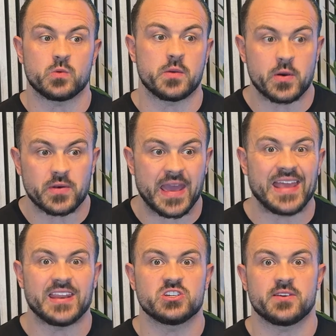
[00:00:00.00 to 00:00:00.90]
We build
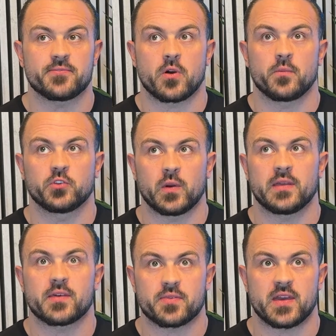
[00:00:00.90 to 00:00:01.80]
energy from doing
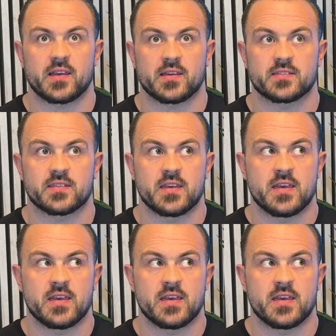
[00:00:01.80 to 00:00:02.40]
the things